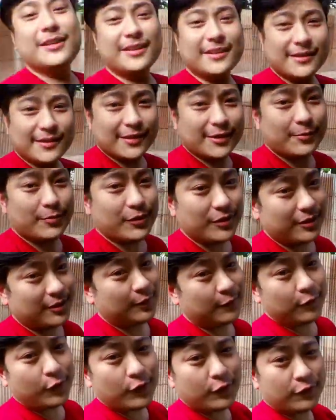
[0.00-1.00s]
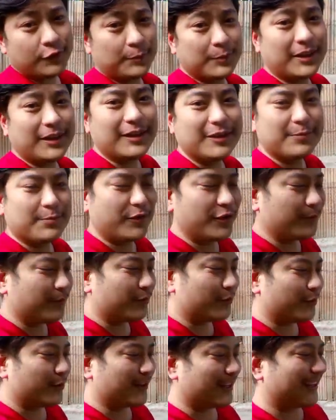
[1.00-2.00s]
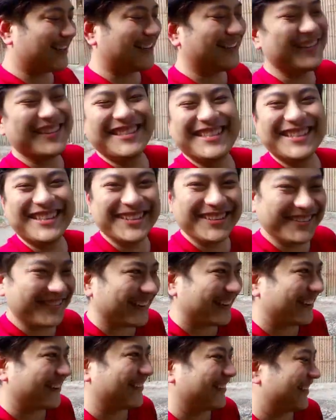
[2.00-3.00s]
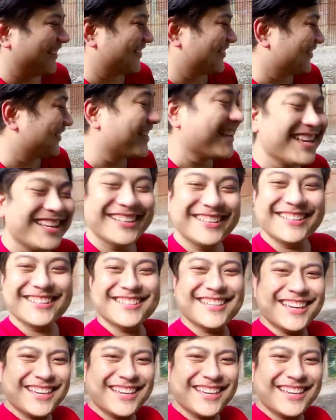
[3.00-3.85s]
this is your brother, the vlogger from the hills, PRIYAM GURUNG, and I will see you very very soon. This